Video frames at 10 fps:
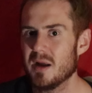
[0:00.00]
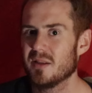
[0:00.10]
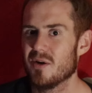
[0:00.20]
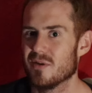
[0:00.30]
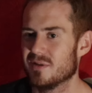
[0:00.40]

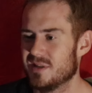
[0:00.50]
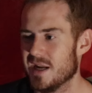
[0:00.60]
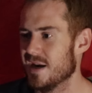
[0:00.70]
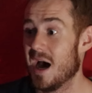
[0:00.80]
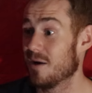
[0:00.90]
Butler
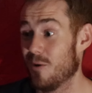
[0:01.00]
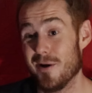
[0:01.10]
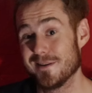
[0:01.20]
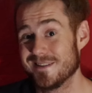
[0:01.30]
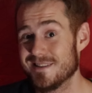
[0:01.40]
did not
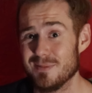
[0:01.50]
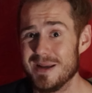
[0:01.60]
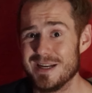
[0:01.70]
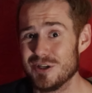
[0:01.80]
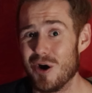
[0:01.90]
want to
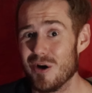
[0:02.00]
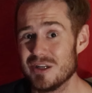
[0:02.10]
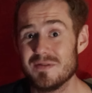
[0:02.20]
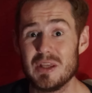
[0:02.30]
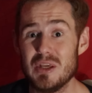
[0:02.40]
be in
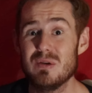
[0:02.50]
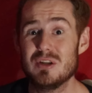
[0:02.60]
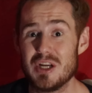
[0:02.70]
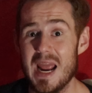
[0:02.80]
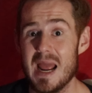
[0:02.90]
charge of a
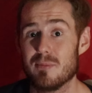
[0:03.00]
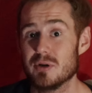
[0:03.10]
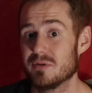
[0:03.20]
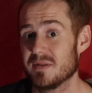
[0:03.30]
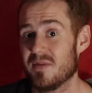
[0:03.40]
huge camp
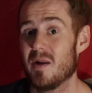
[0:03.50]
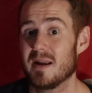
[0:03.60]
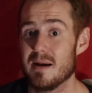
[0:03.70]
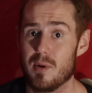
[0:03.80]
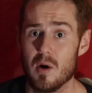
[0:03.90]
which was
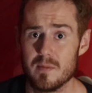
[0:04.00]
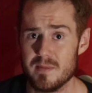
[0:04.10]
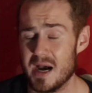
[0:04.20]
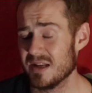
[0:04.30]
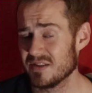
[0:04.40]
falling
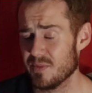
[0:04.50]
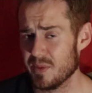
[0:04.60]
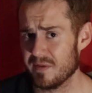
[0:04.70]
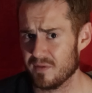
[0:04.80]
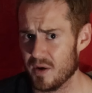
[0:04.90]
apart miles
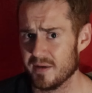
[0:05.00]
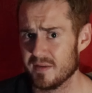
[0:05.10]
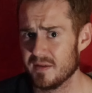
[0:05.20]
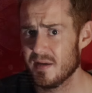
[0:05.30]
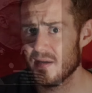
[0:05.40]
from the front.